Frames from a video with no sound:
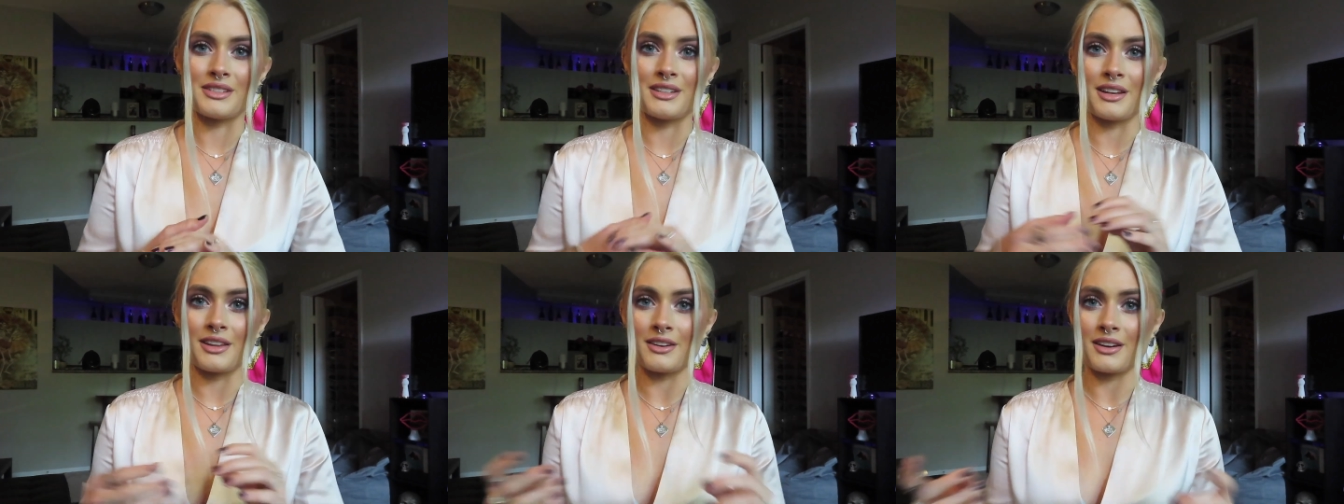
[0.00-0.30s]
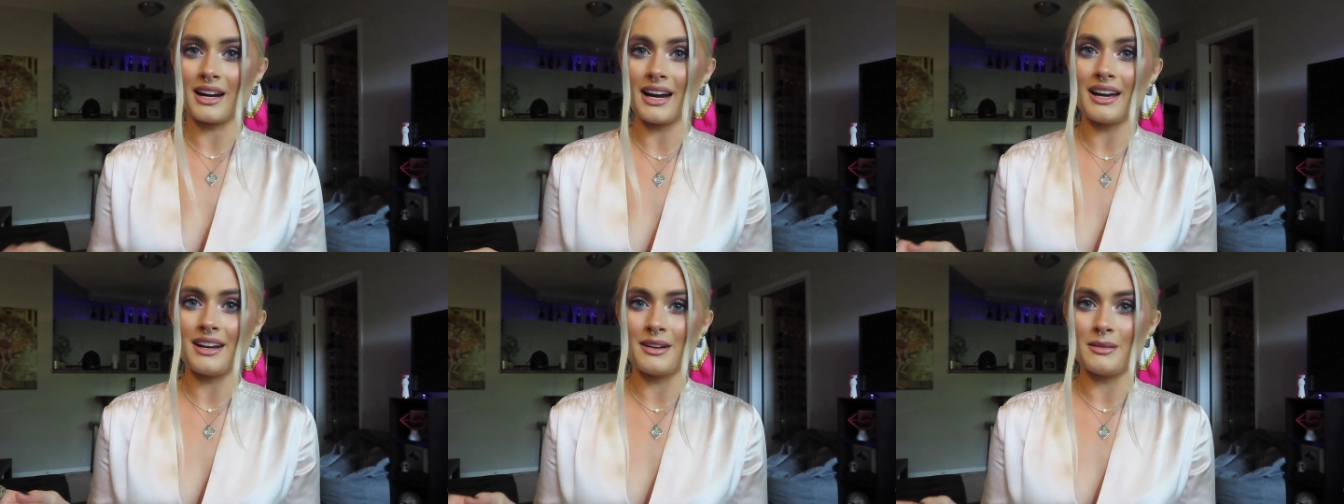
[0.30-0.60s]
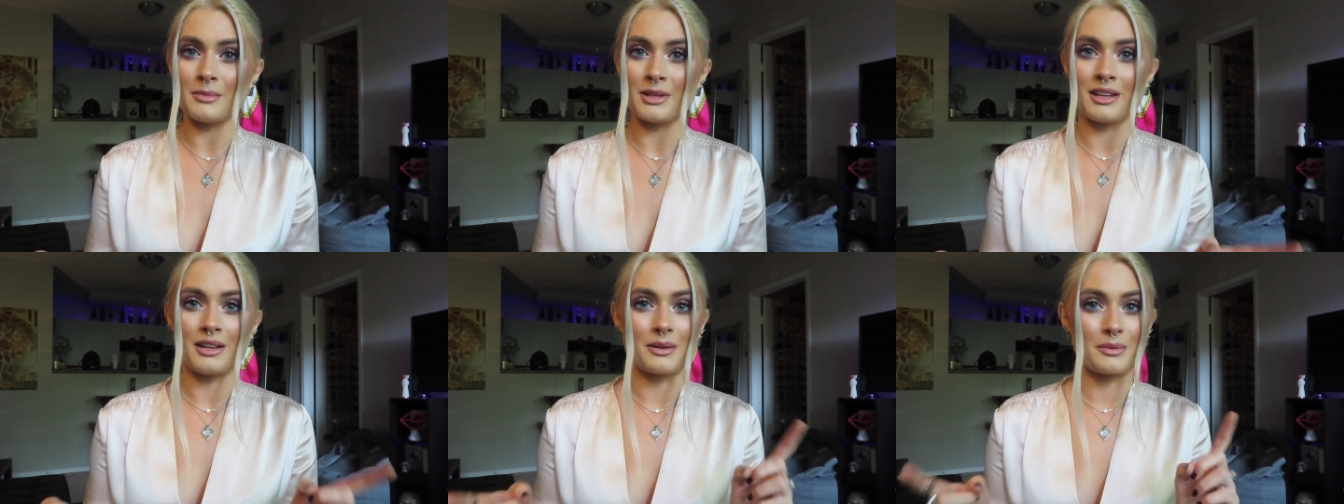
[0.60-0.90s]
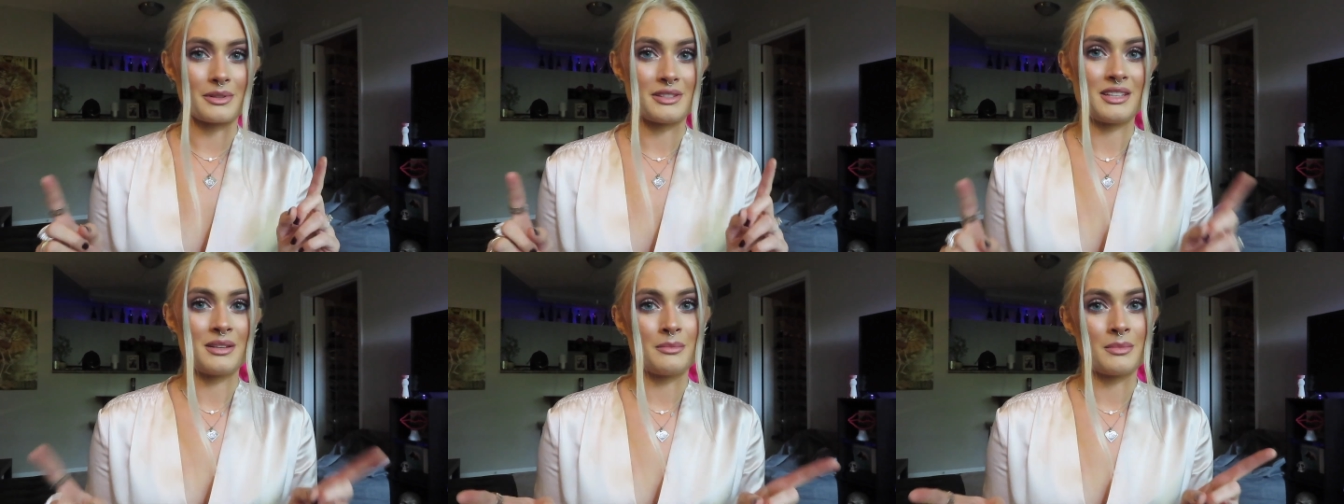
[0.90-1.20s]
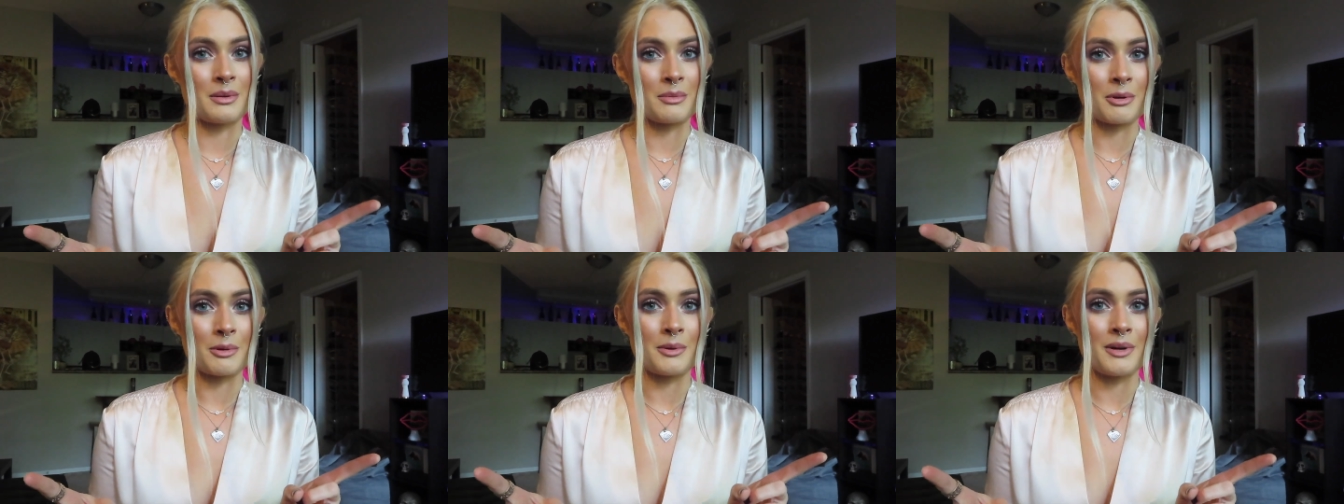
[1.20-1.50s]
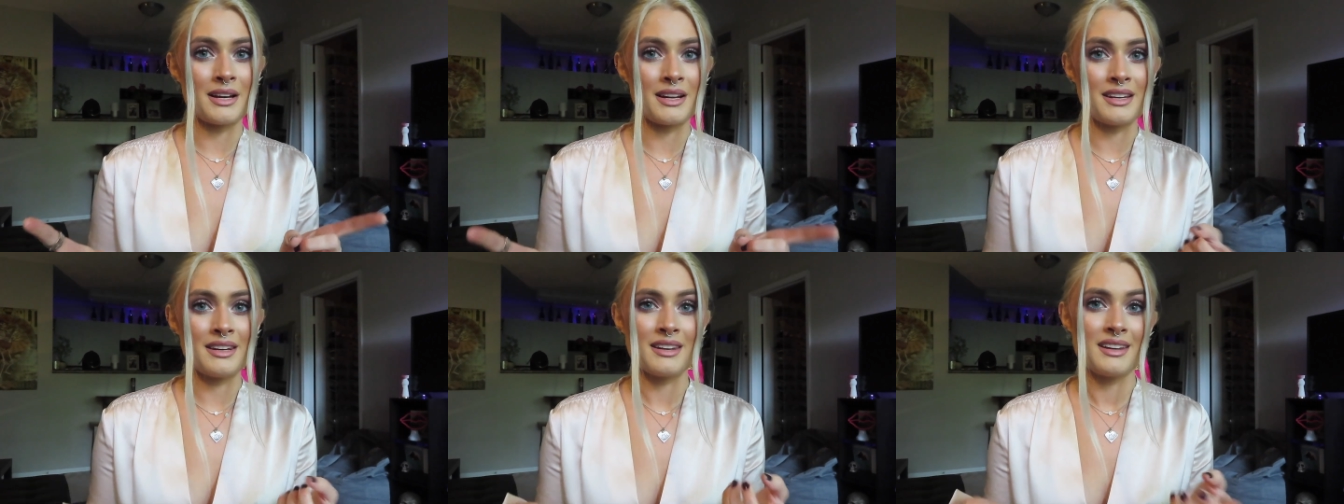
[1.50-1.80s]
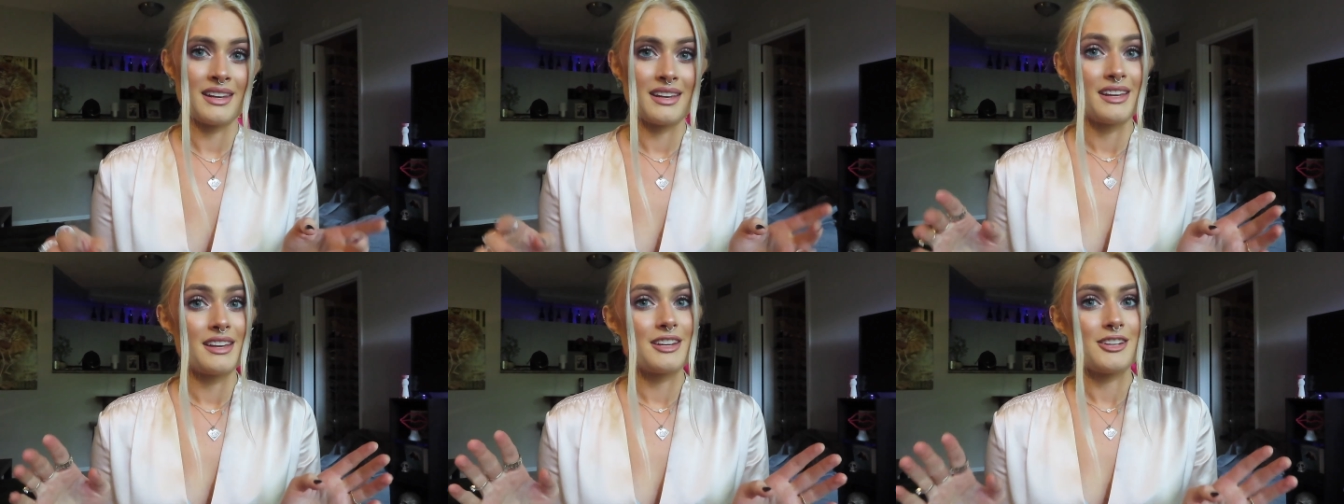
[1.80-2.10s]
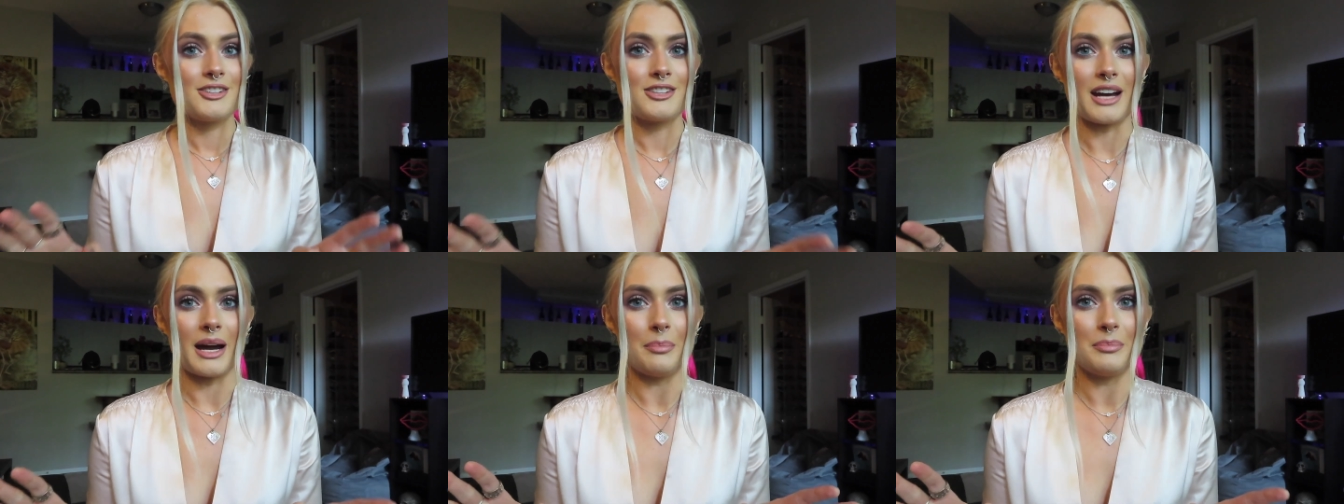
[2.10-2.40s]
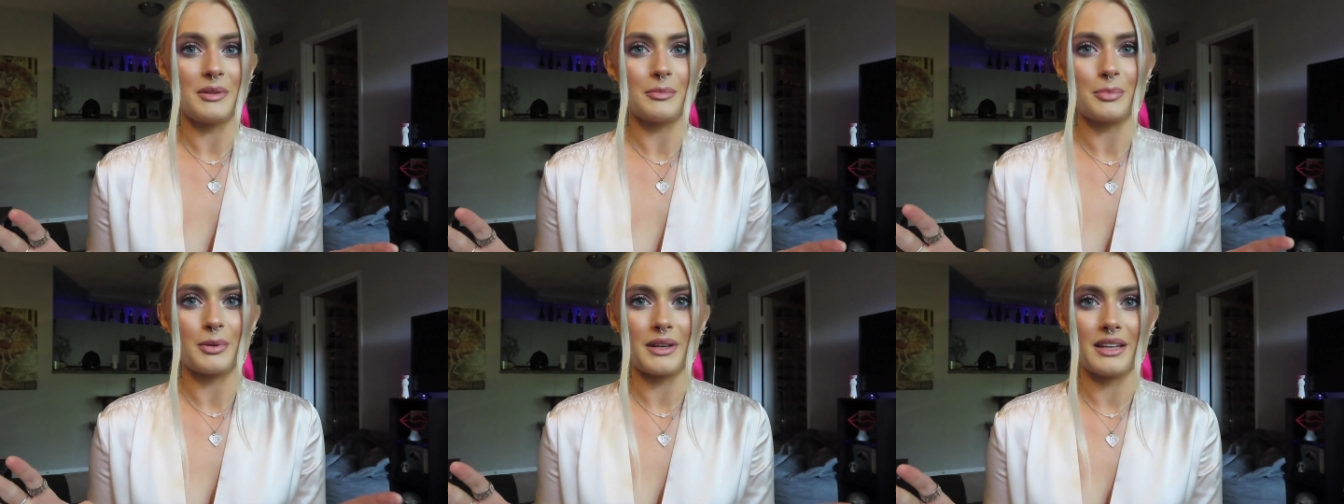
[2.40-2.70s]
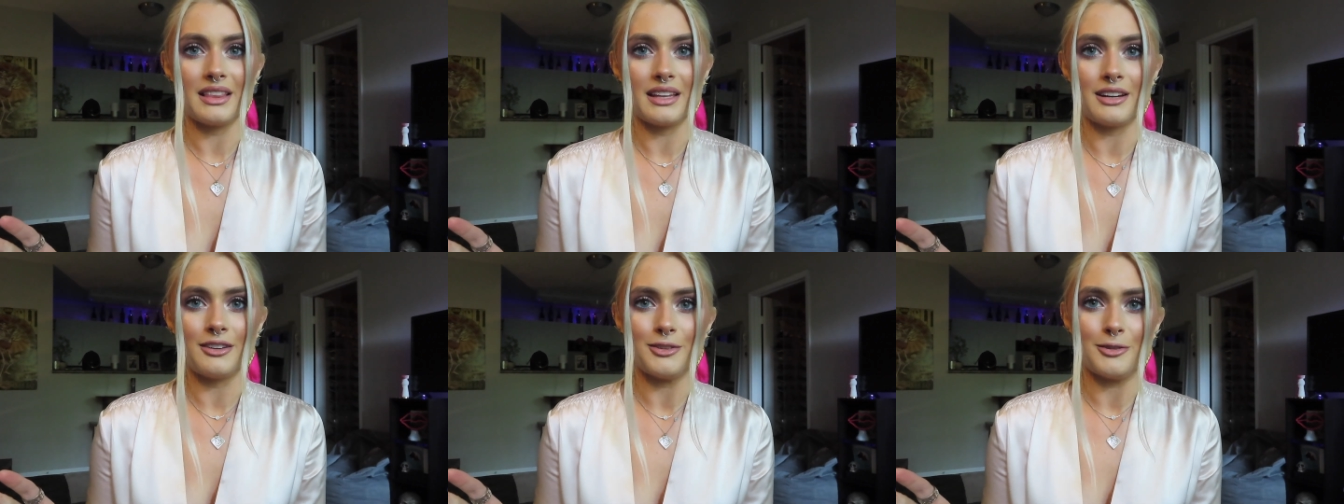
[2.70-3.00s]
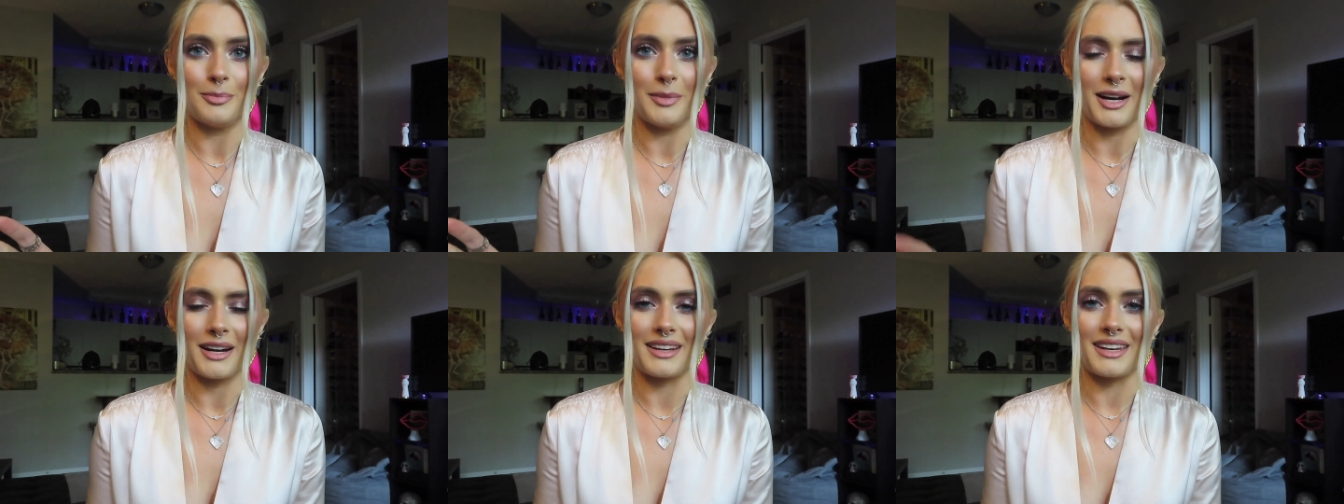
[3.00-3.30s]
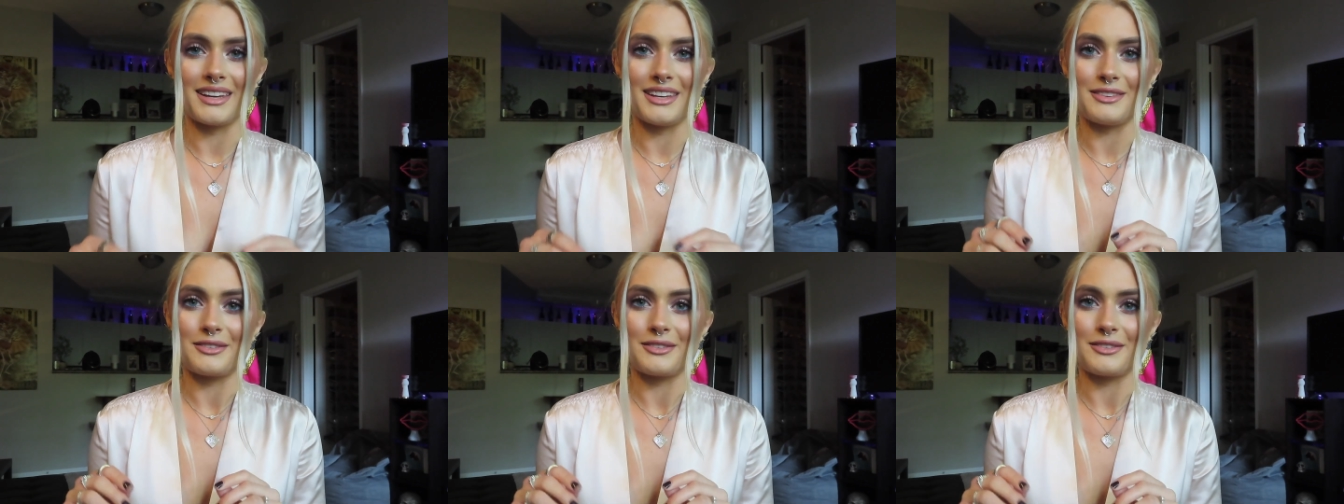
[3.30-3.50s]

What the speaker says: another item along with tip number 1, shop the pre-loved market.